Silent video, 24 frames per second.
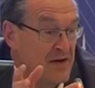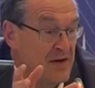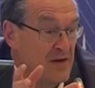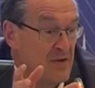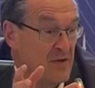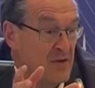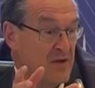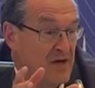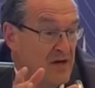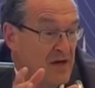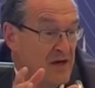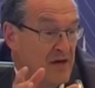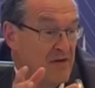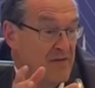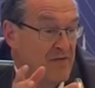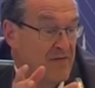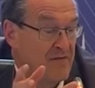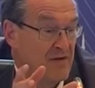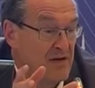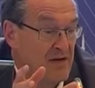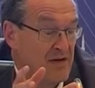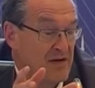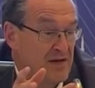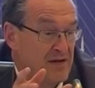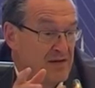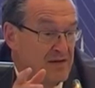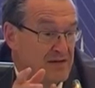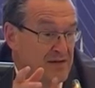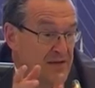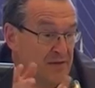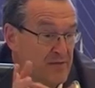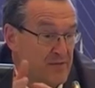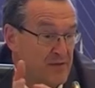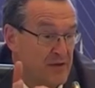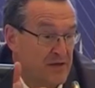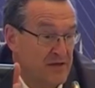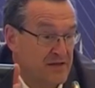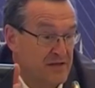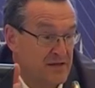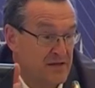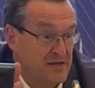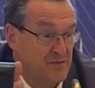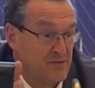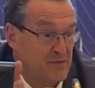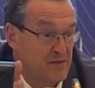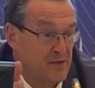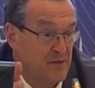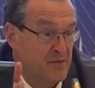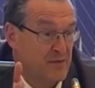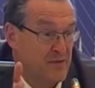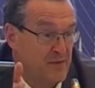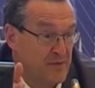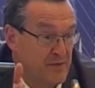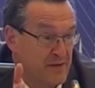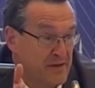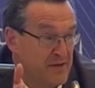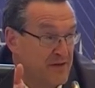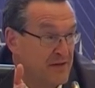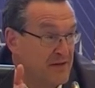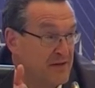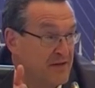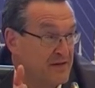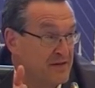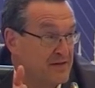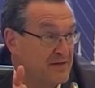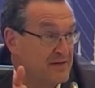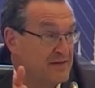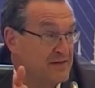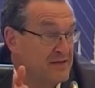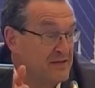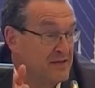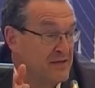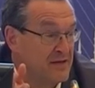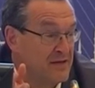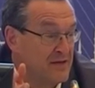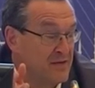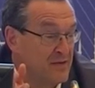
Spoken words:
Now we have some practical problem in this.